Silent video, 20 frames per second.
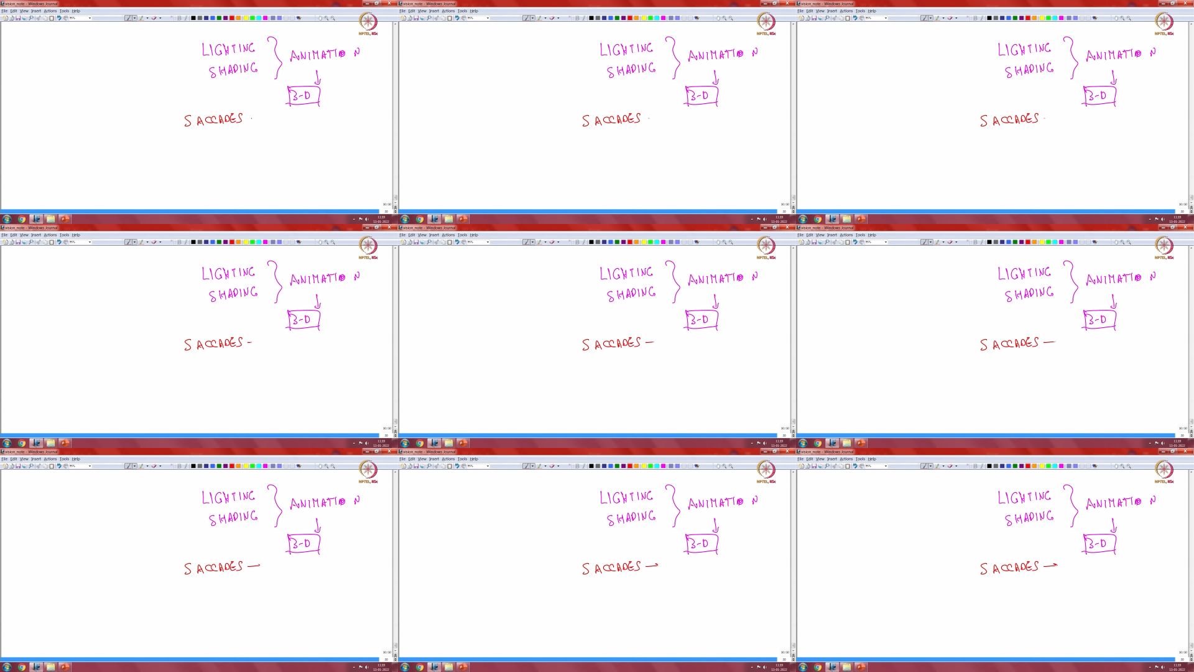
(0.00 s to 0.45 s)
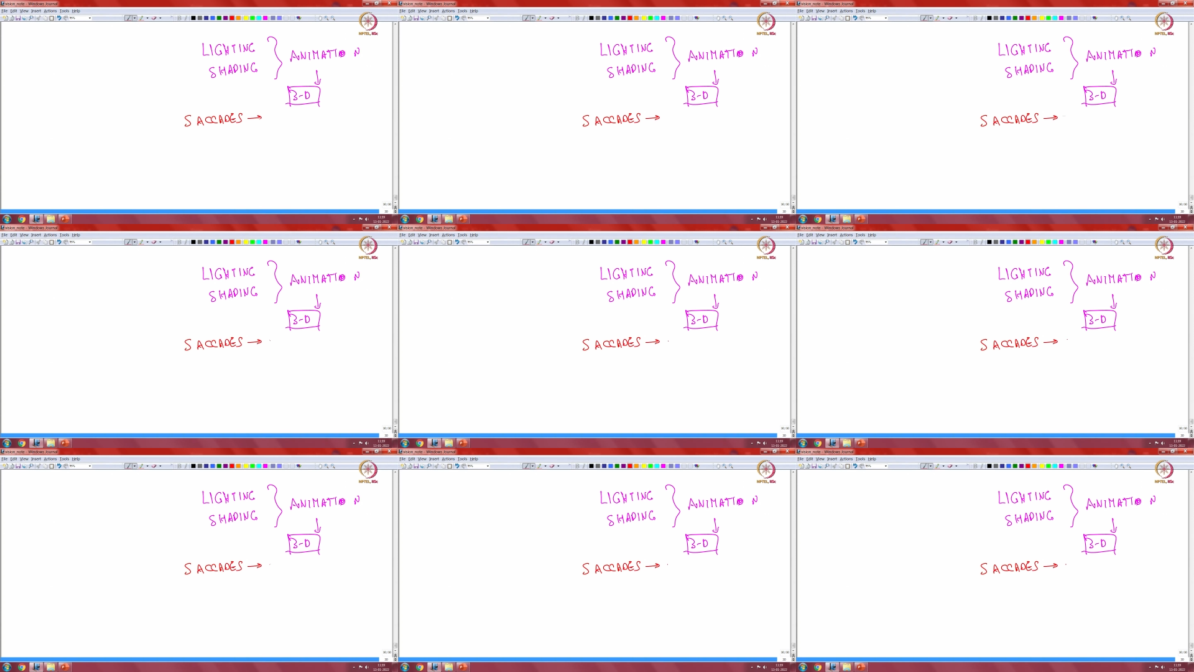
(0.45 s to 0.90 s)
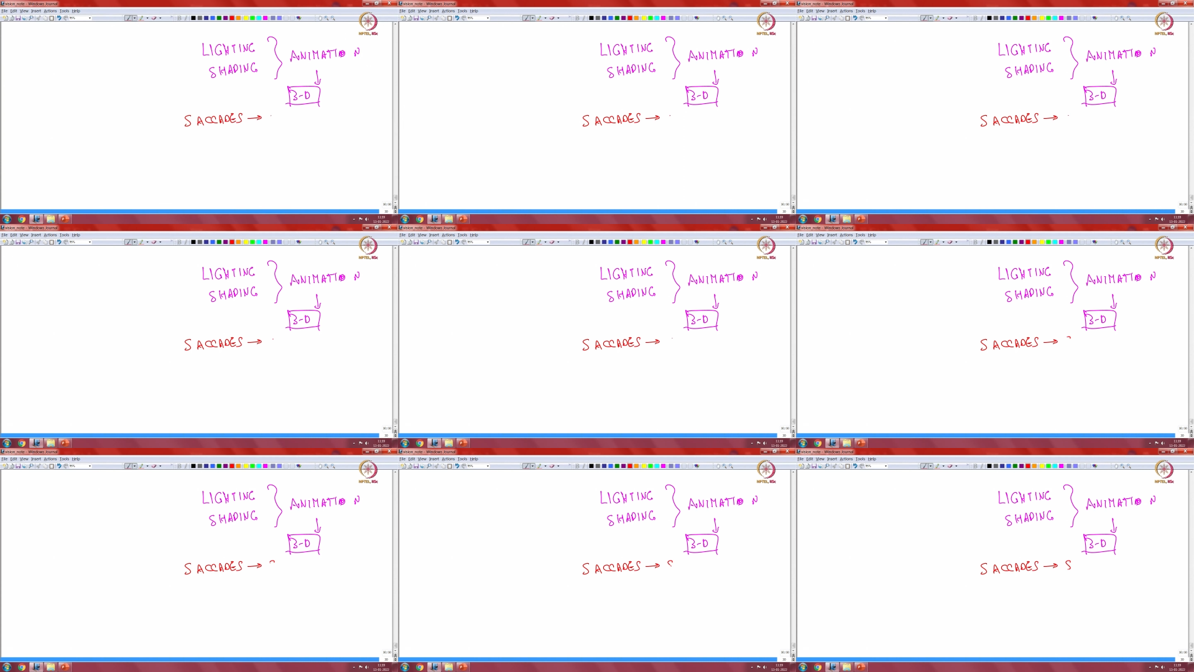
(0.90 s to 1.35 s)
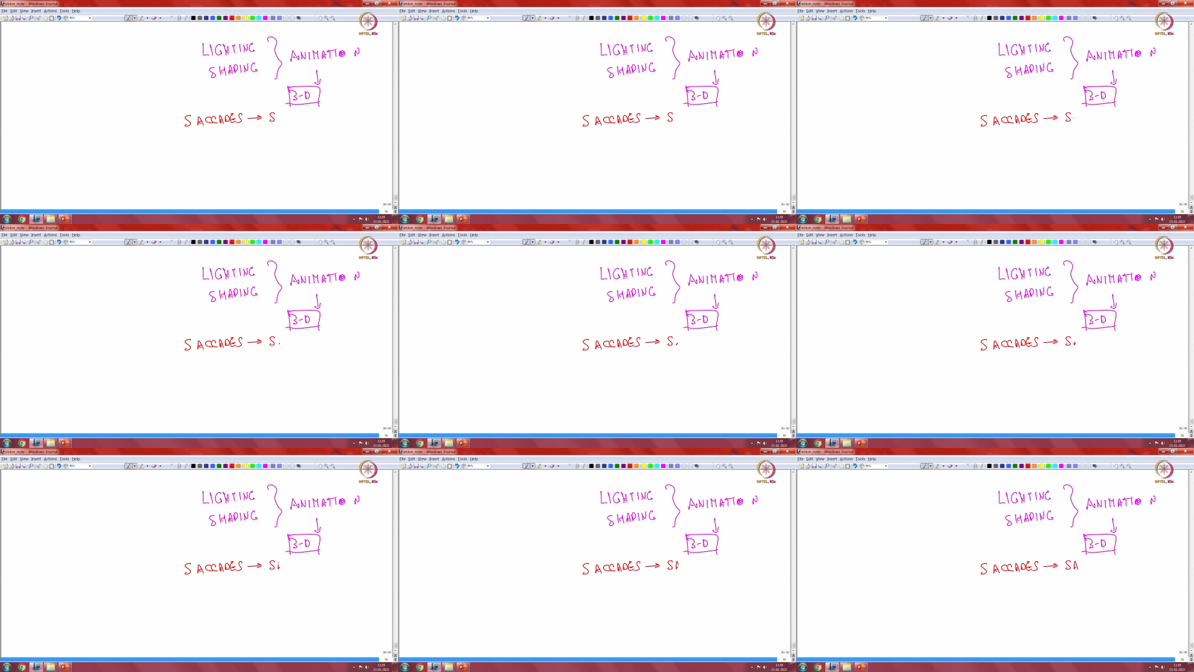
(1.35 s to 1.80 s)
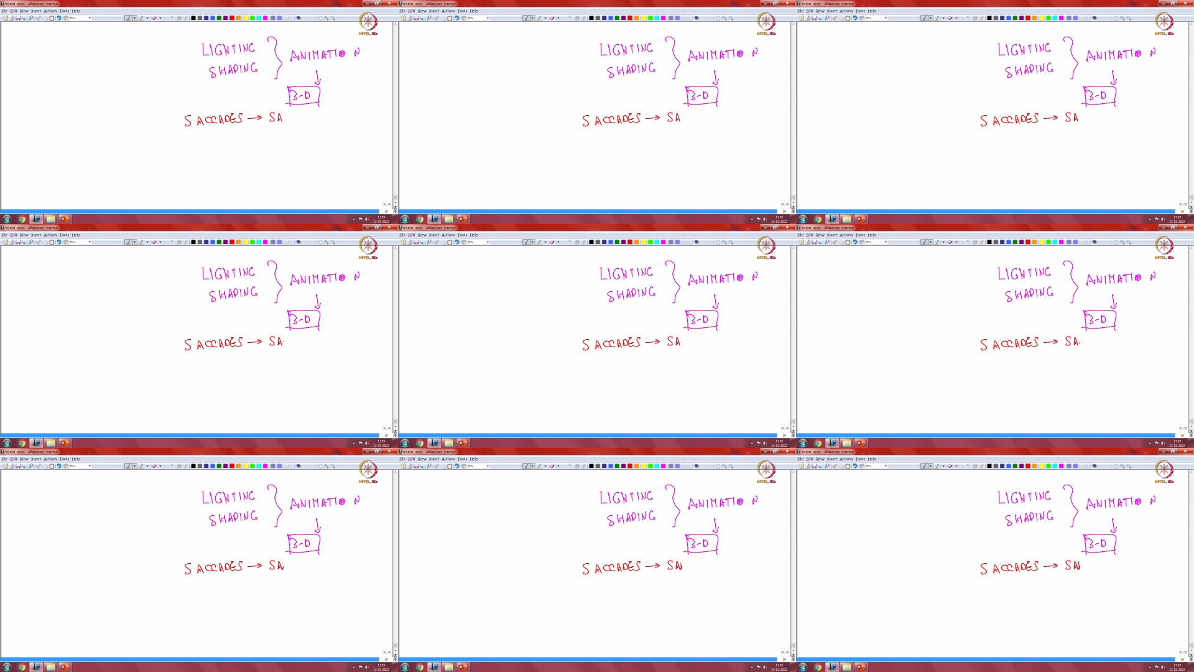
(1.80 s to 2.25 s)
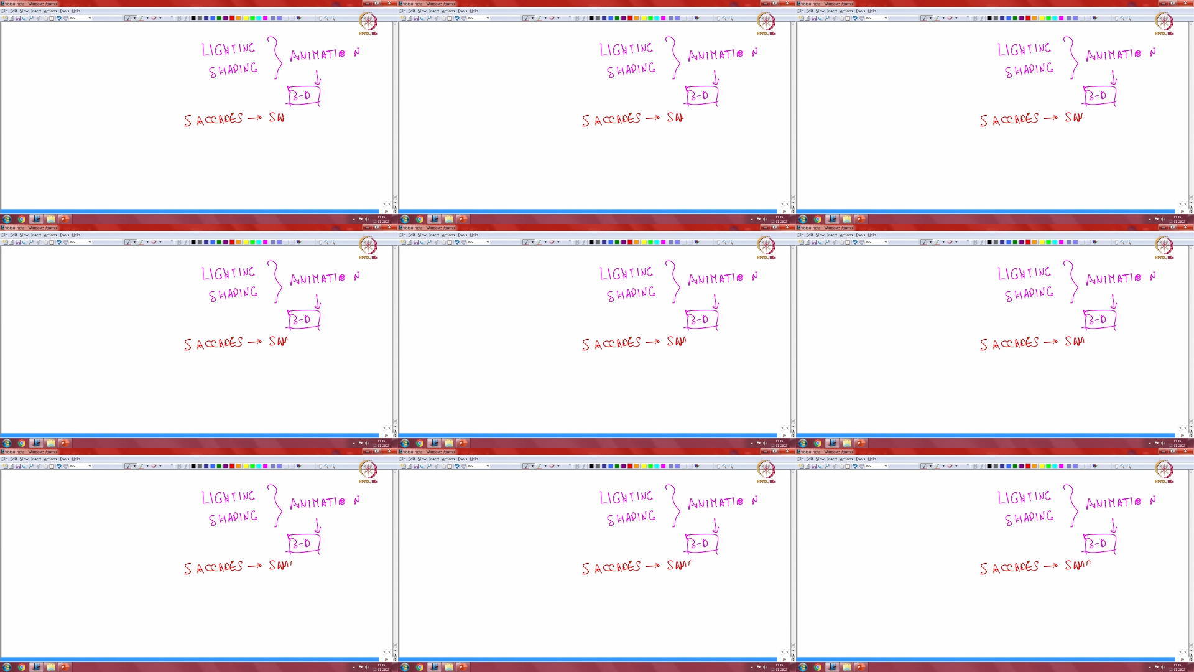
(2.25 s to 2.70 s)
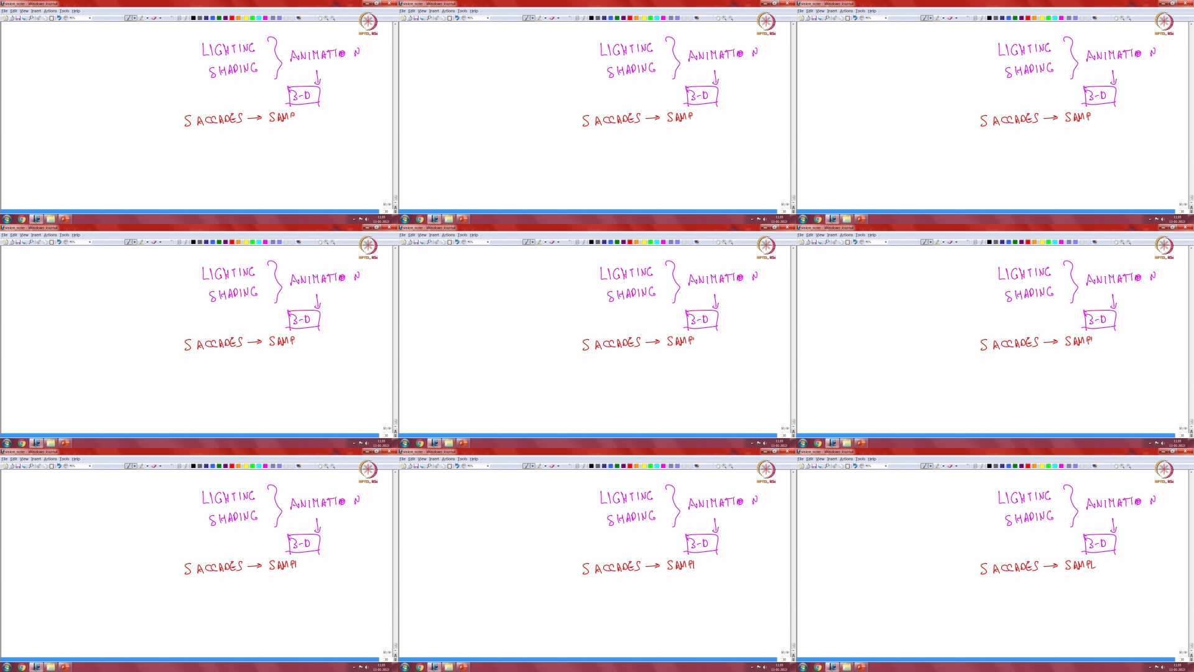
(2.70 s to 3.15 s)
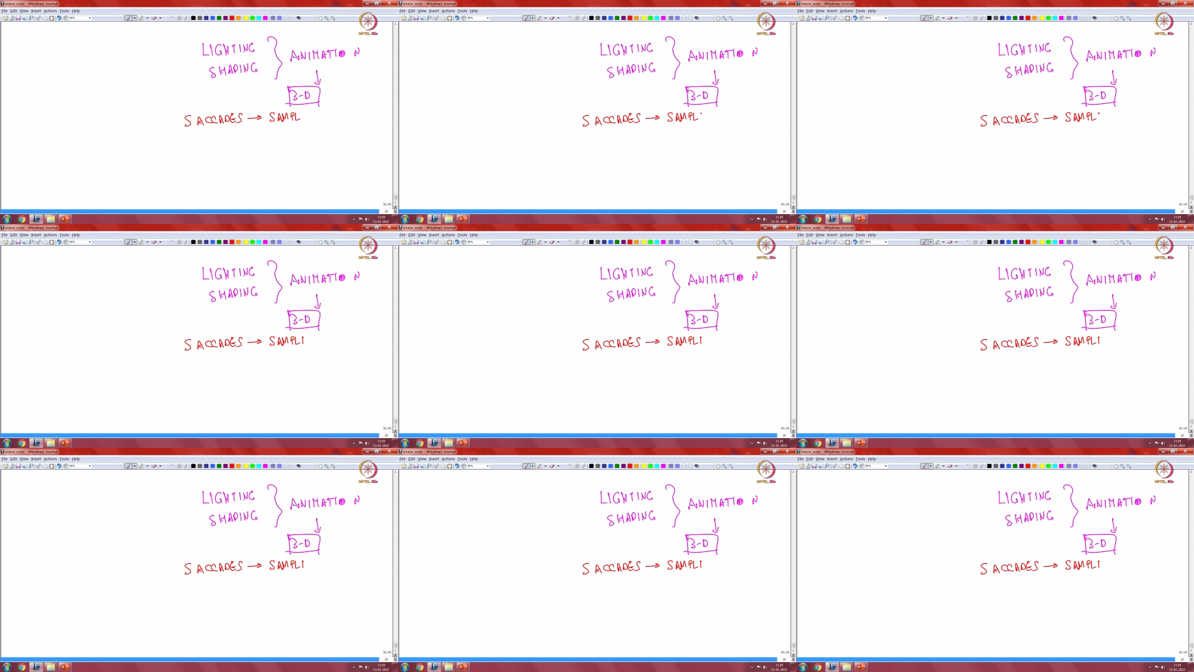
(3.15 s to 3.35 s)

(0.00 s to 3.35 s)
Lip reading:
[unreadable: no face in view]